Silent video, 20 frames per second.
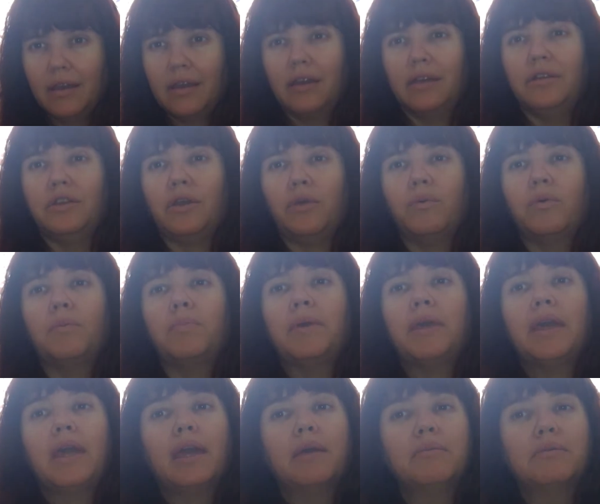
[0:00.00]
and you will
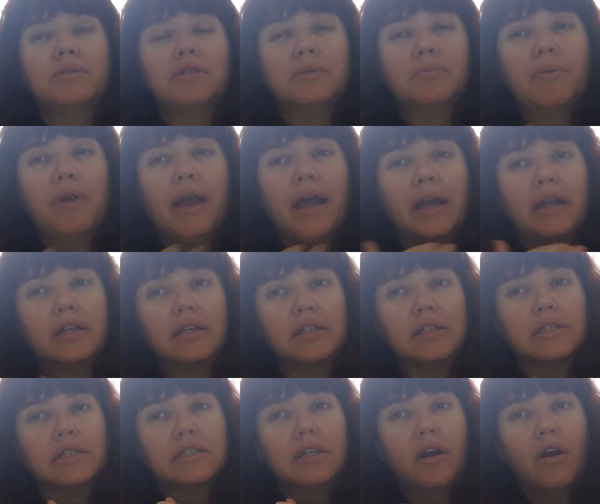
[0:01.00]
be able to
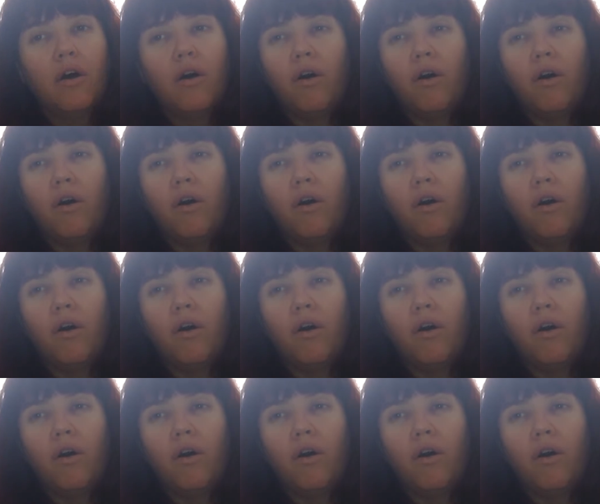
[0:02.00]
practice